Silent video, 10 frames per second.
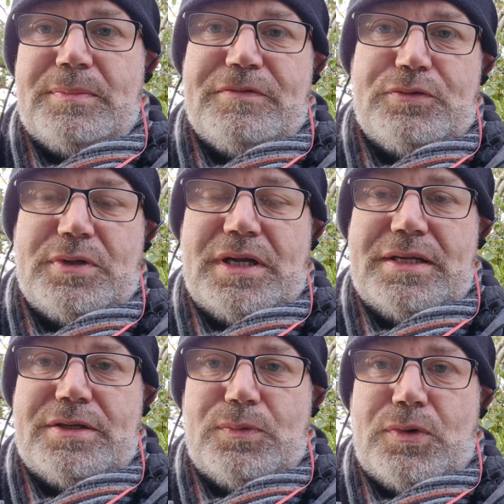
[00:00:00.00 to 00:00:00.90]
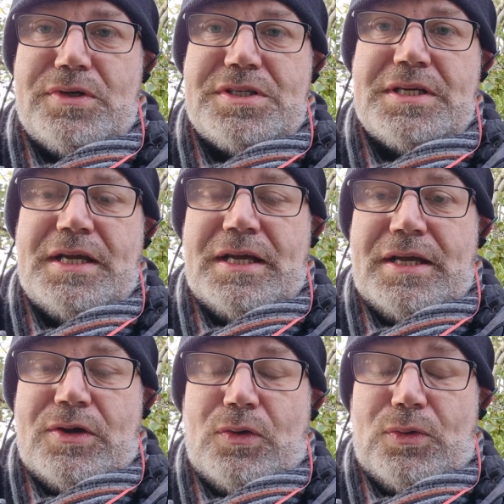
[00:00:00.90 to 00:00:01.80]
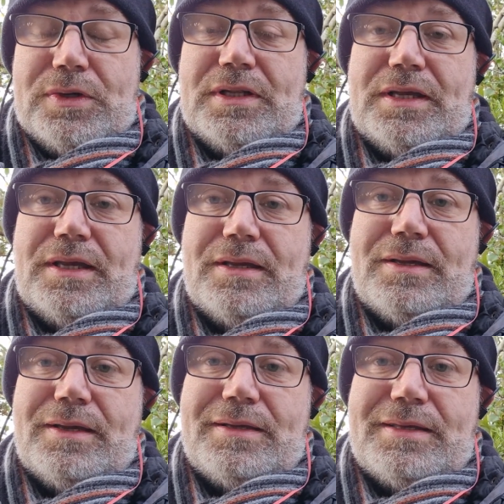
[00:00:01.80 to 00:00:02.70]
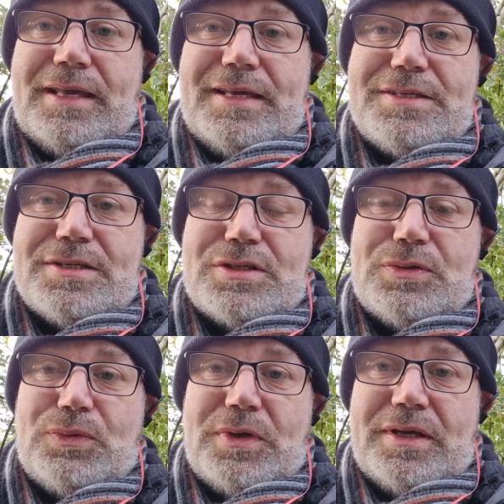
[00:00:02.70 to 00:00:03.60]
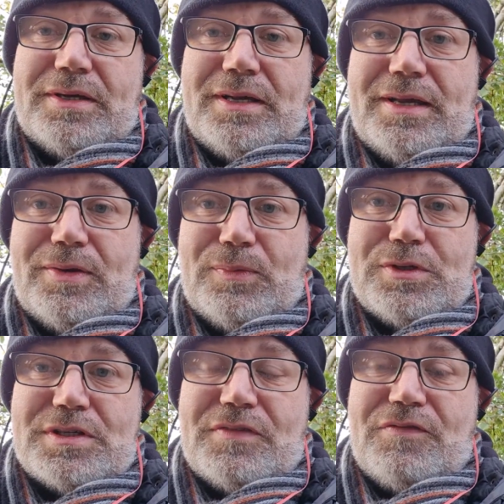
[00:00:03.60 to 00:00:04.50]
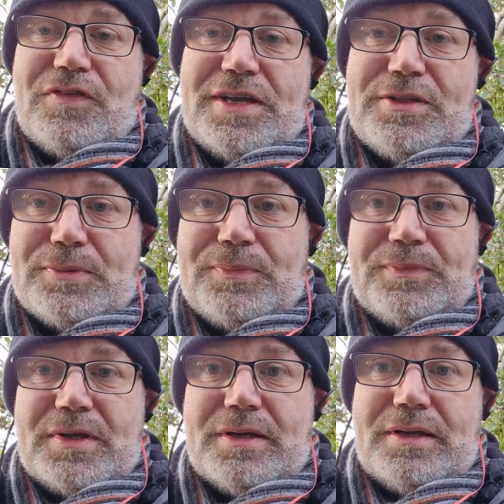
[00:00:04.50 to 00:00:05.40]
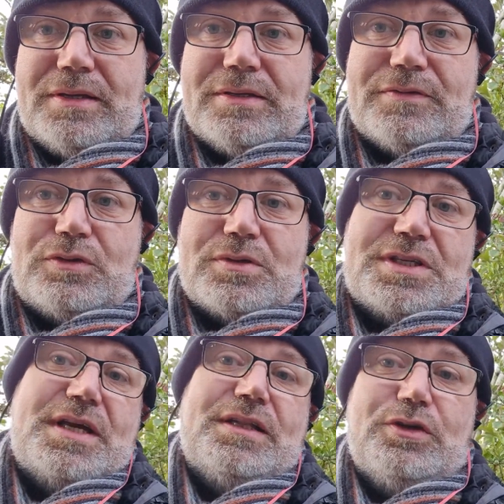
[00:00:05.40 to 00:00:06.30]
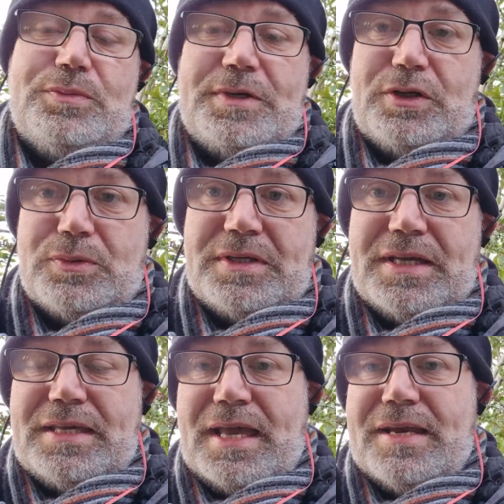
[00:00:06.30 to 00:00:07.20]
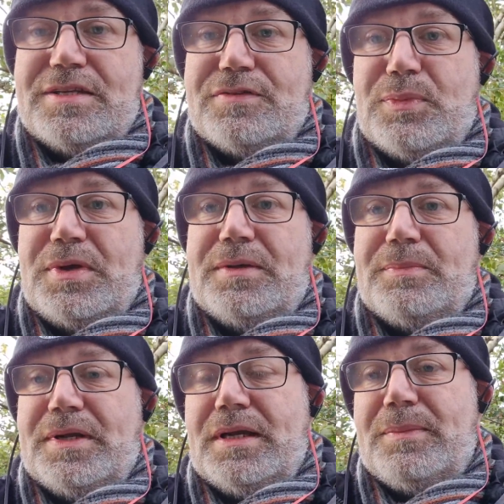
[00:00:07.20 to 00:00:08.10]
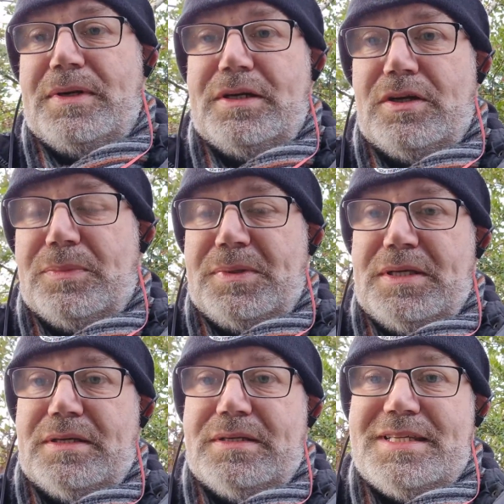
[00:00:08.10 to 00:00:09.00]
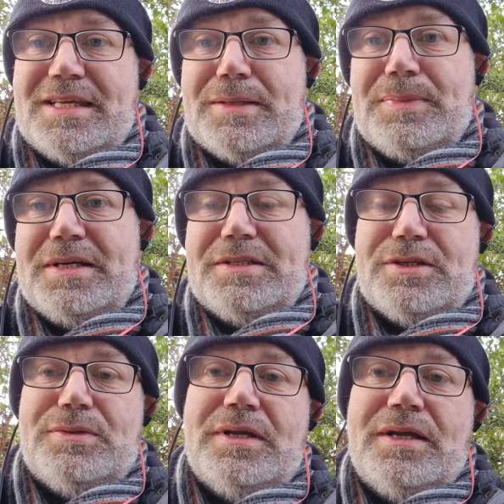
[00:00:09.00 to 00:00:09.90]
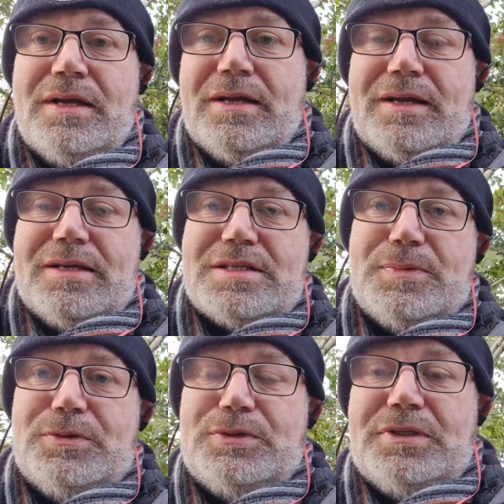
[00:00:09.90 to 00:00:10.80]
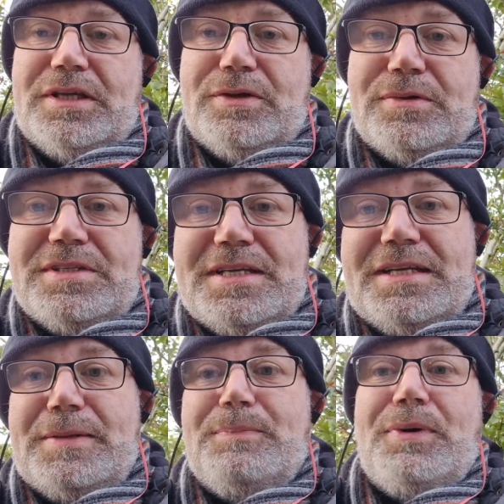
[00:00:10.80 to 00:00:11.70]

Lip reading: Beforehand, it was only in cases where it was vital, and of course that allowed me to go and get Keris from here and bring her back up here and take her back down, as I will do later on tonight.